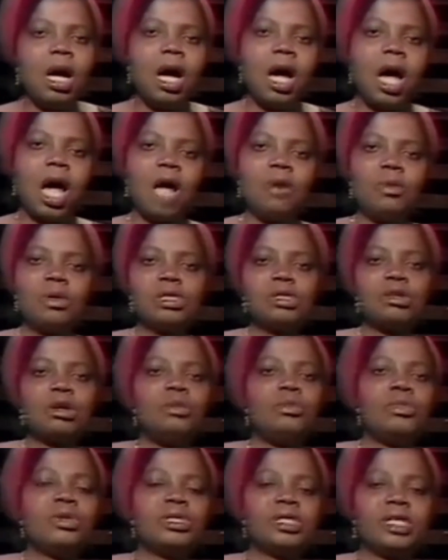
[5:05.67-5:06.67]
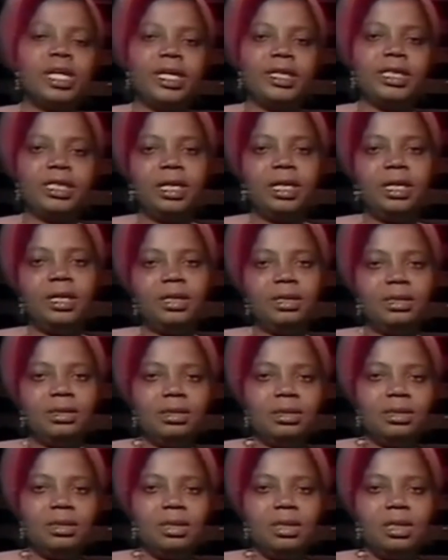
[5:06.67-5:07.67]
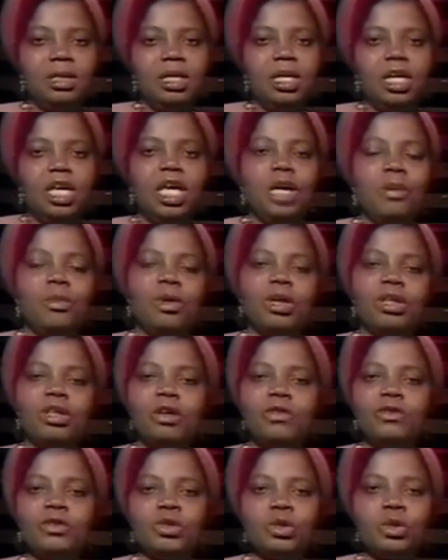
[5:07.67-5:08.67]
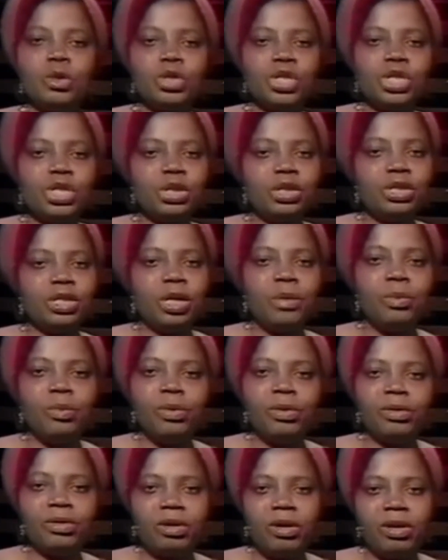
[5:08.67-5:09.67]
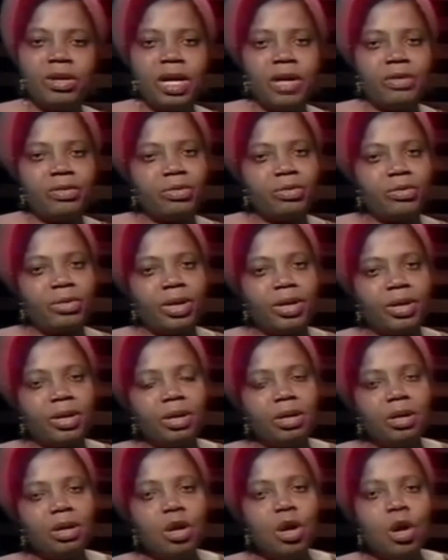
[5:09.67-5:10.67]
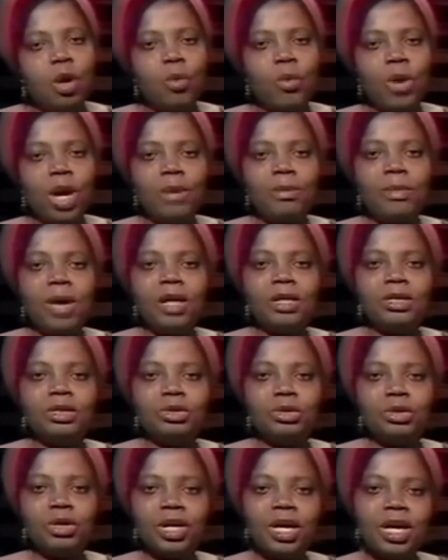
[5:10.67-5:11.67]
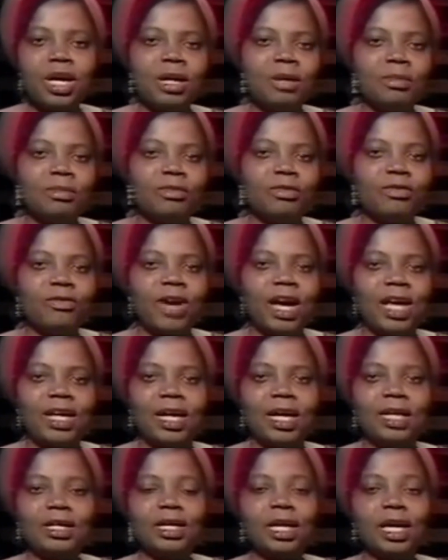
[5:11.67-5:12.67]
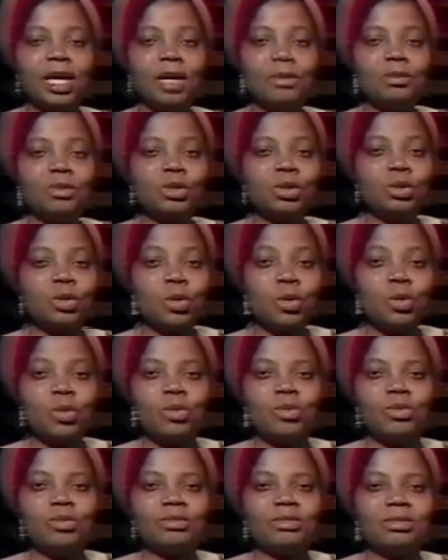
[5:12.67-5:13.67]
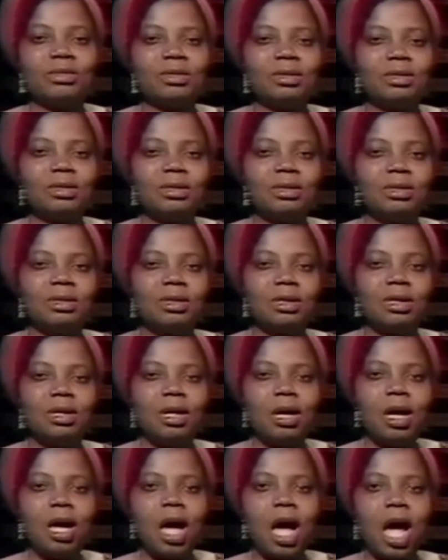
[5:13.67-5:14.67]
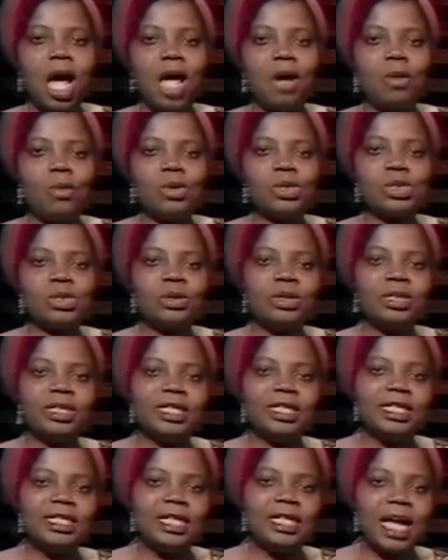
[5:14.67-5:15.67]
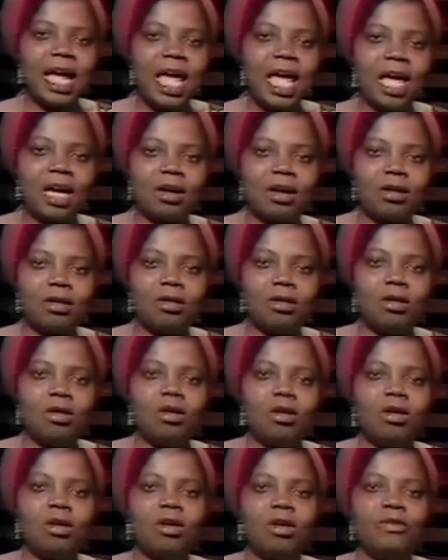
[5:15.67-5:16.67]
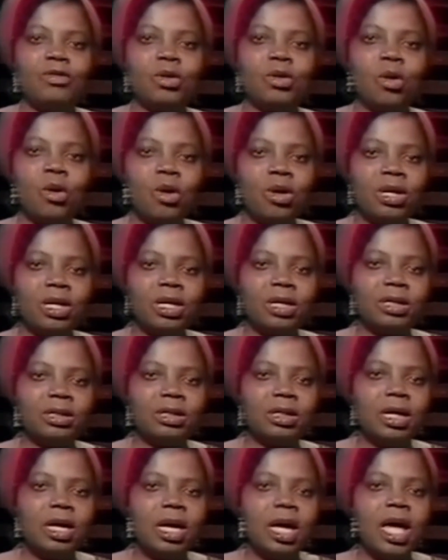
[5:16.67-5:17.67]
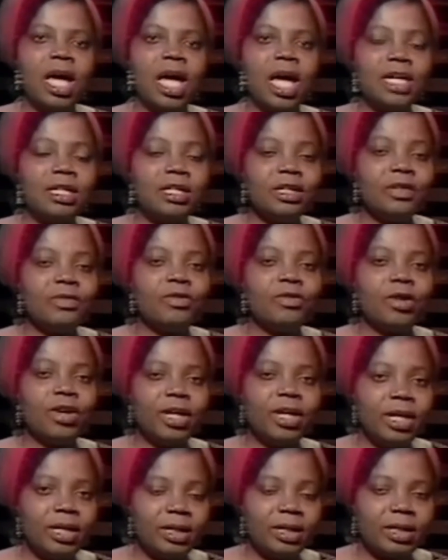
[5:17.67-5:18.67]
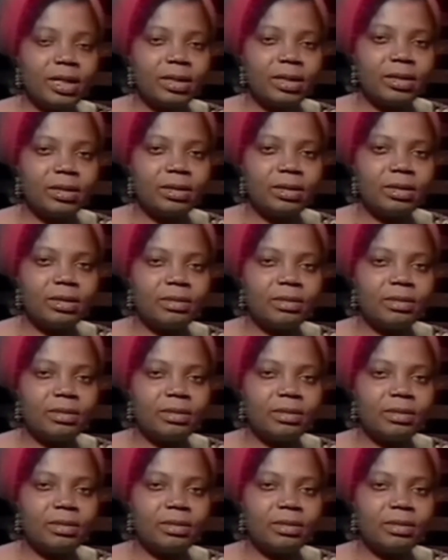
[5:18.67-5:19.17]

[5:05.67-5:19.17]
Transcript: I was almost 18, a mother of 2 children, both under 3, when my dream finally came true. I was on the deck of the Oriole, heading for England.